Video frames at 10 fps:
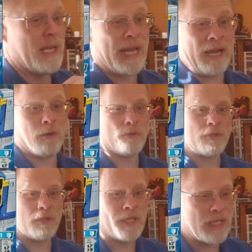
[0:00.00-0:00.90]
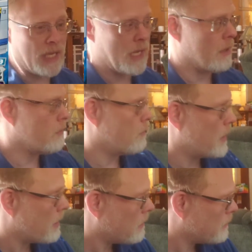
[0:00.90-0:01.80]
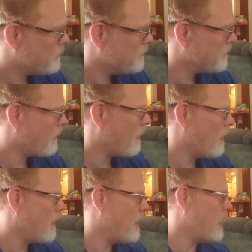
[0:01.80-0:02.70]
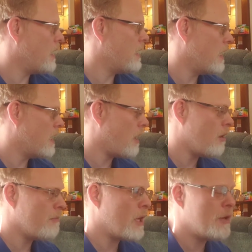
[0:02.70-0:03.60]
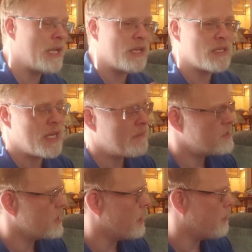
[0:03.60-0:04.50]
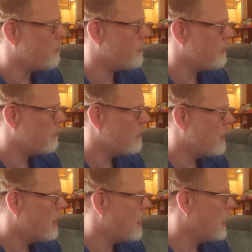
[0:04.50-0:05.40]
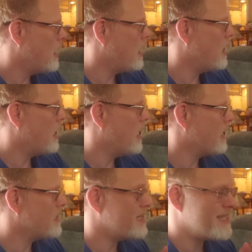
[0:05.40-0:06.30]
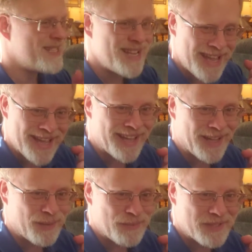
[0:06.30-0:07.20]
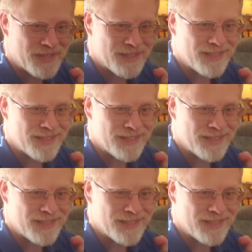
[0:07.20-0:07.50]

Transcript: Ouch. Yeah. Well, he in alt mode, he does have stealth, except